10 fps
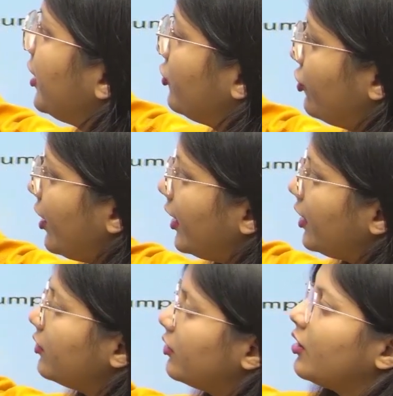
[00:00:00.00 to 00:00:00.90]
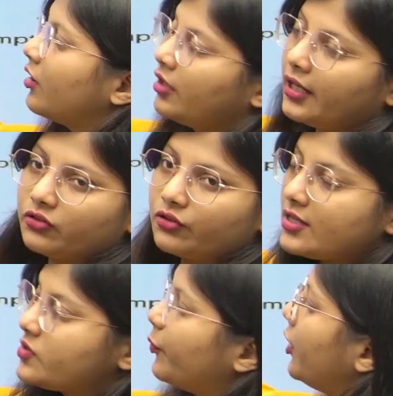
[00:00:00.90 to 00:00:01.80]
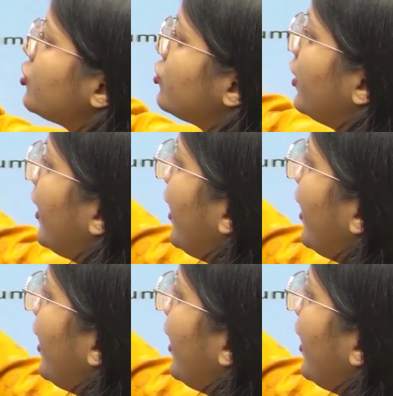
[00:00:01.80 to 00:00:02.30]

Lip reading: trading. In transportation, AI